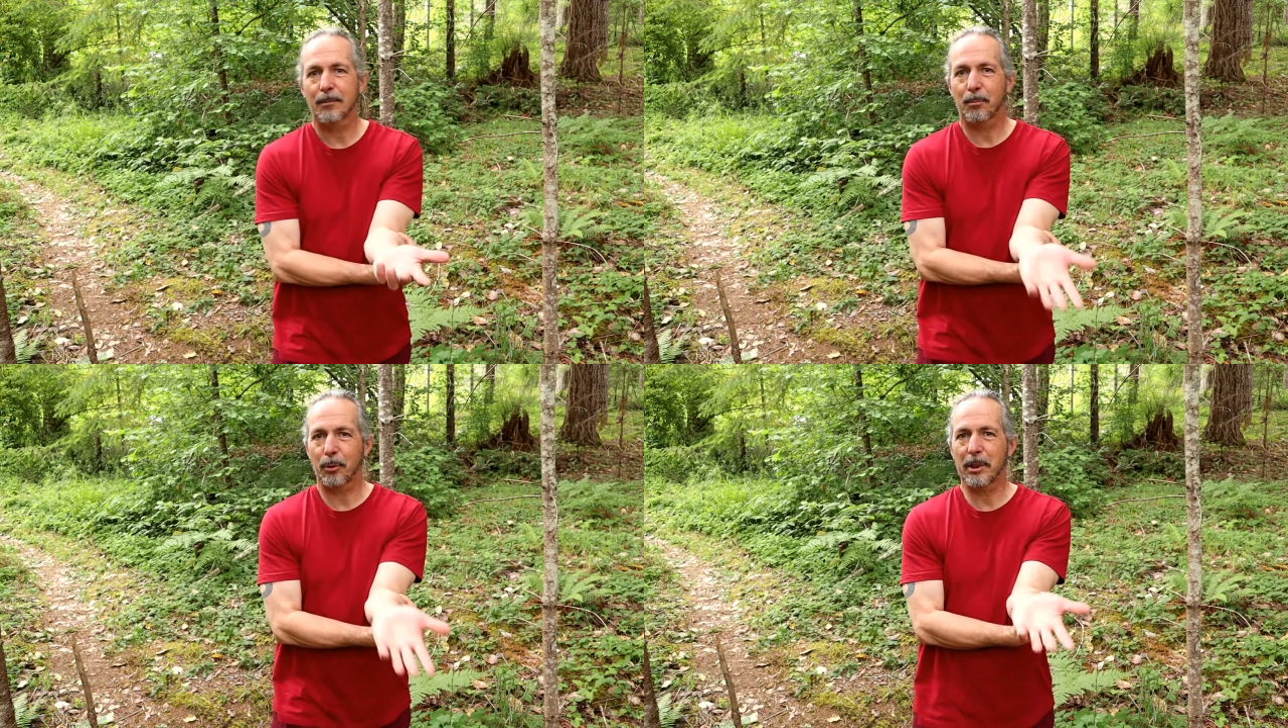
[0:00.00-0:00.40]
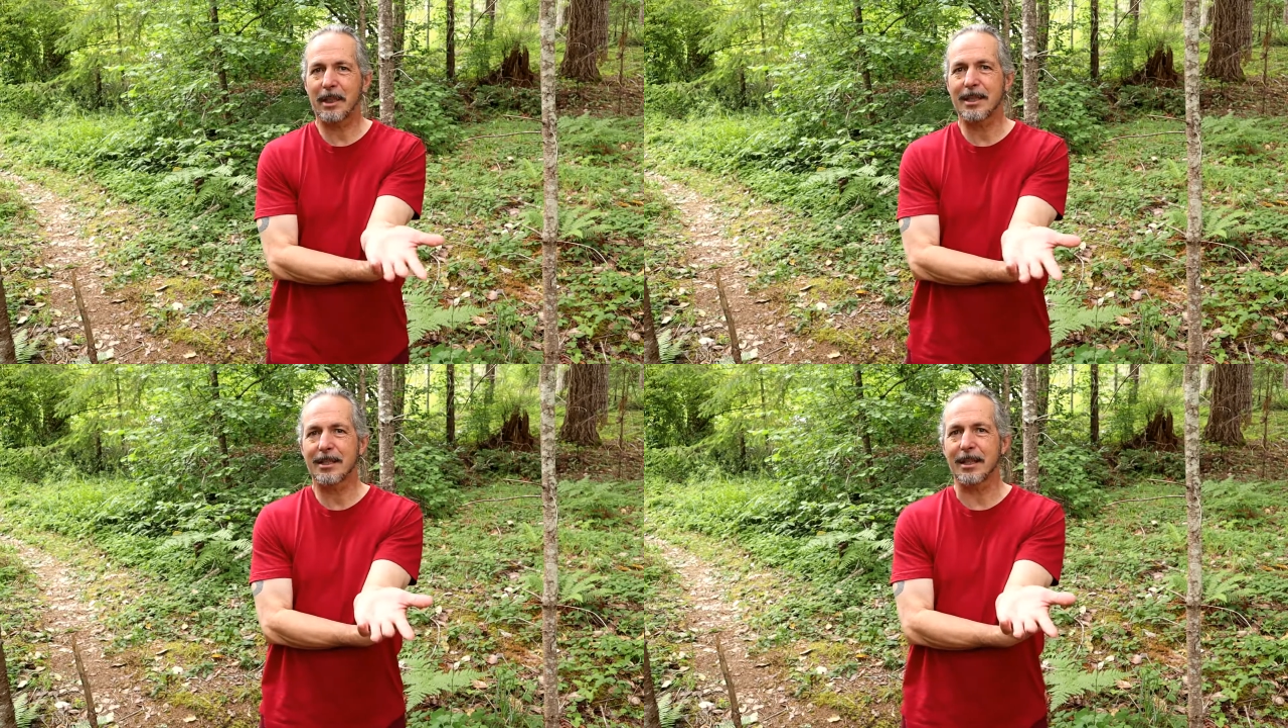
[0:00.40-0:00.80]
Pretty
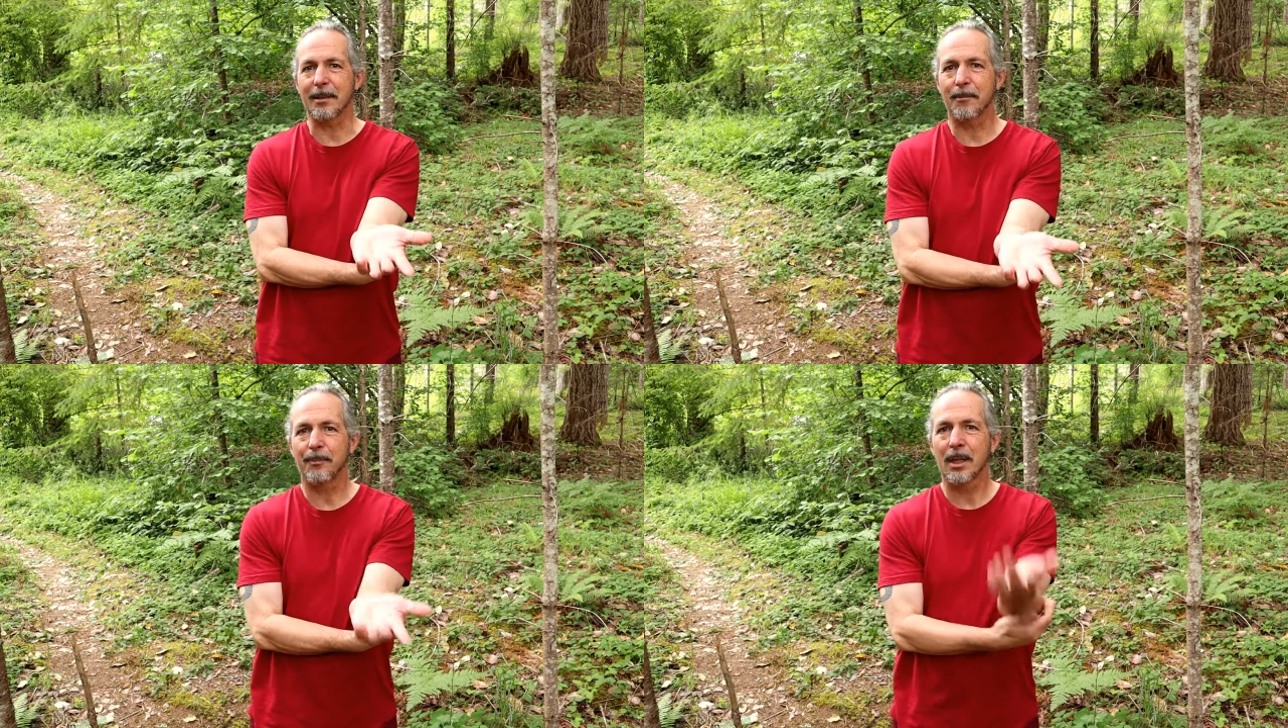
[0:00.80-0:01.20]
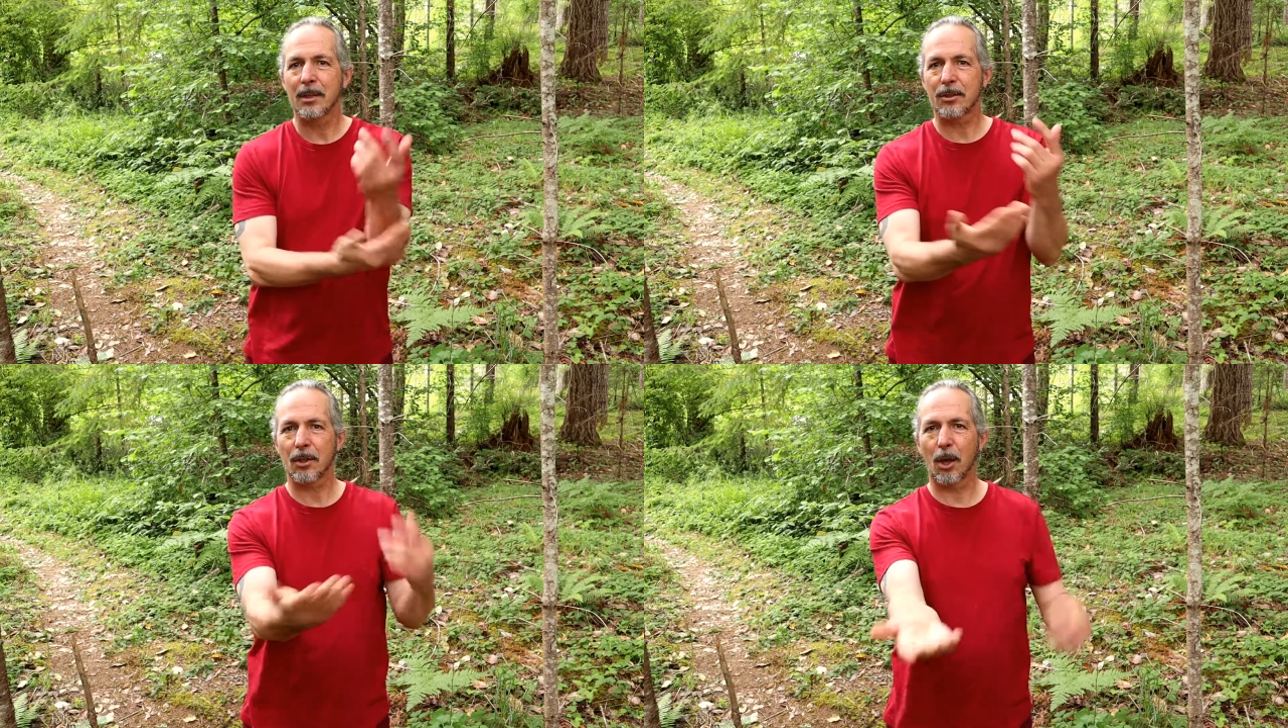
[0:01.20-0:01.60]
easy.
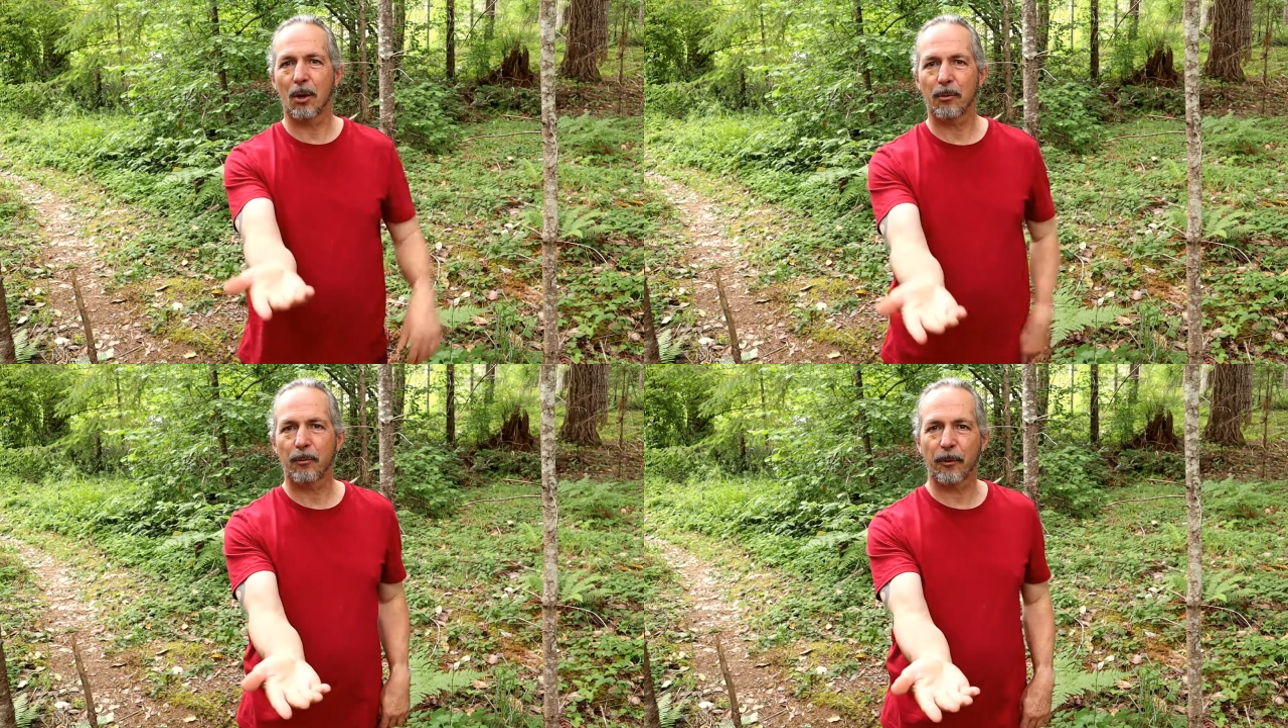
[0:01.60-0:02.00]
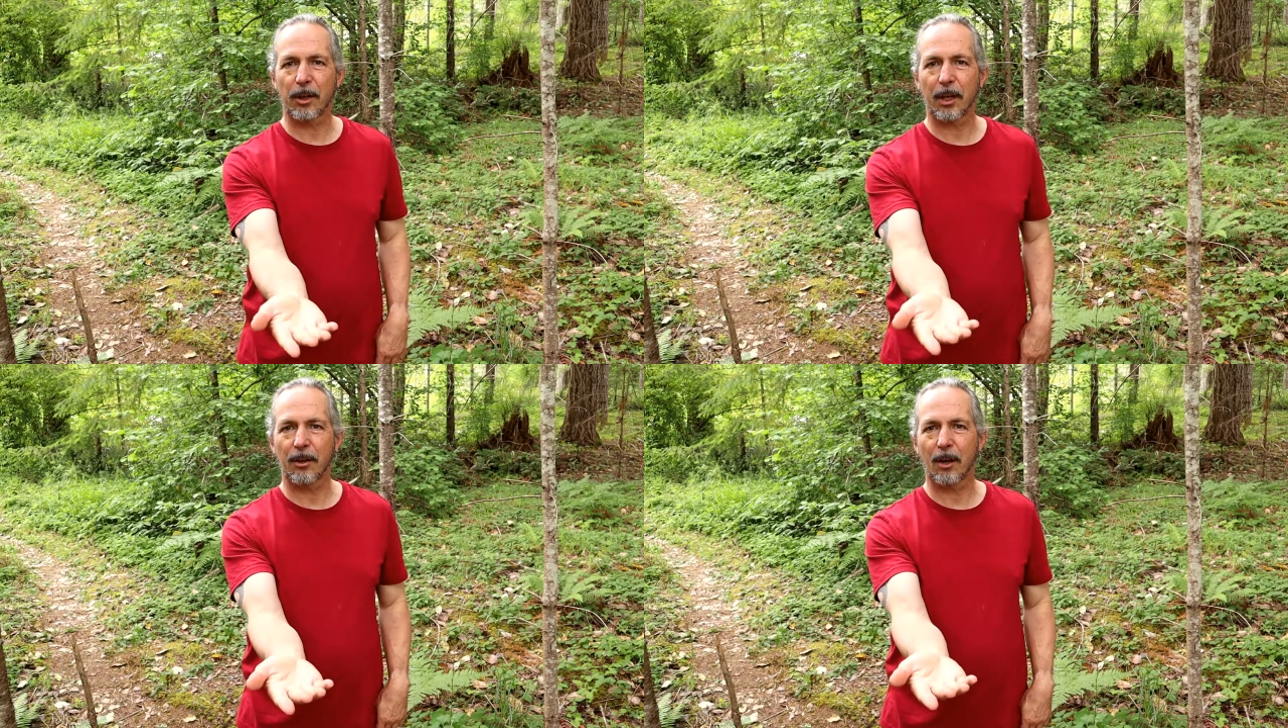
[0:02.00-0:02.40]
So for
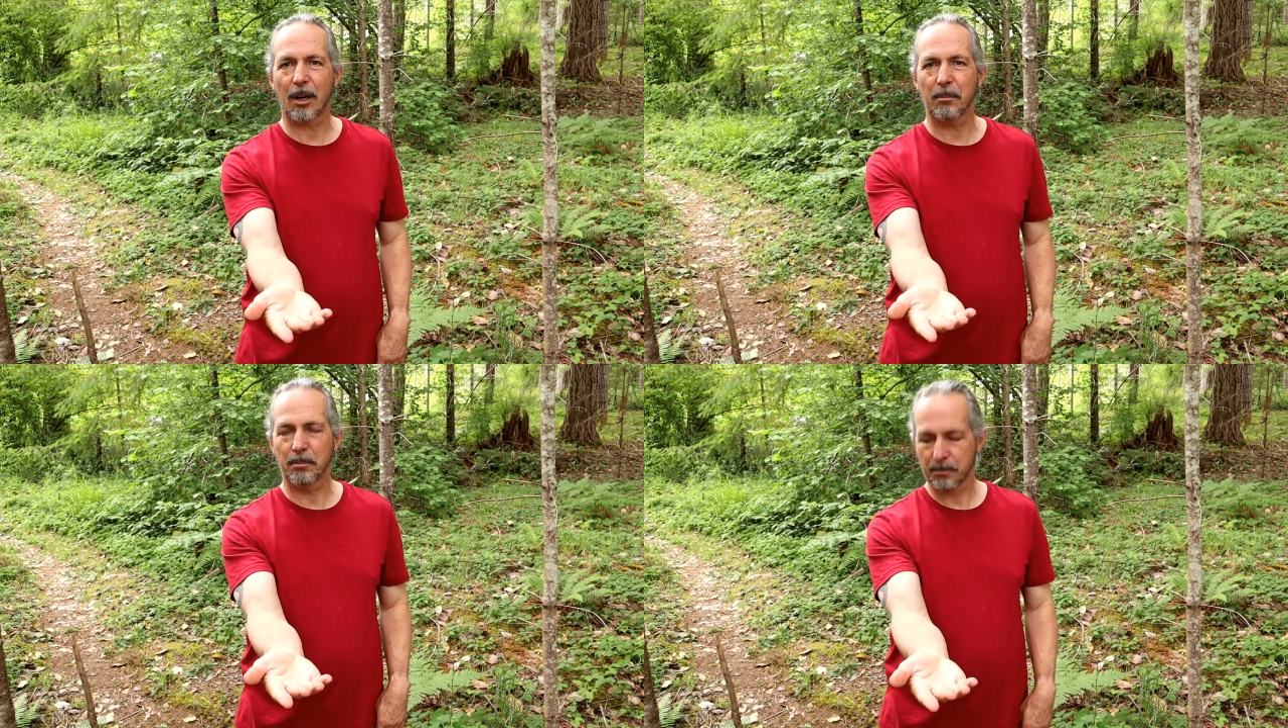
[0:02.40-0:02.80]
the other arm,